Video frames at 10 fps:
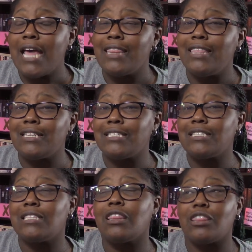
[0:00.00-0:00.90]
This
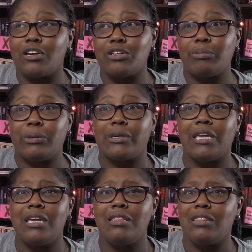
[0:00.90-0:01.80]
is the 3rd book
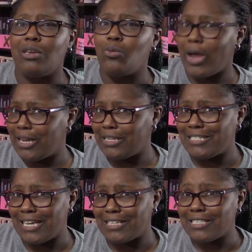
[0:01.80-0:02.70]
in the Wedding
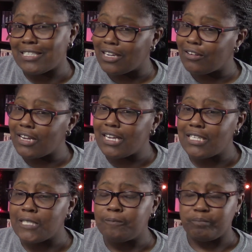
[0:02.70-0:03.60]
Date
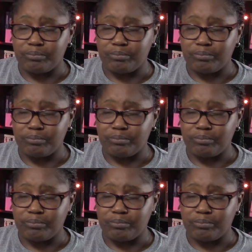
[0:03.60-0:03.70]
series.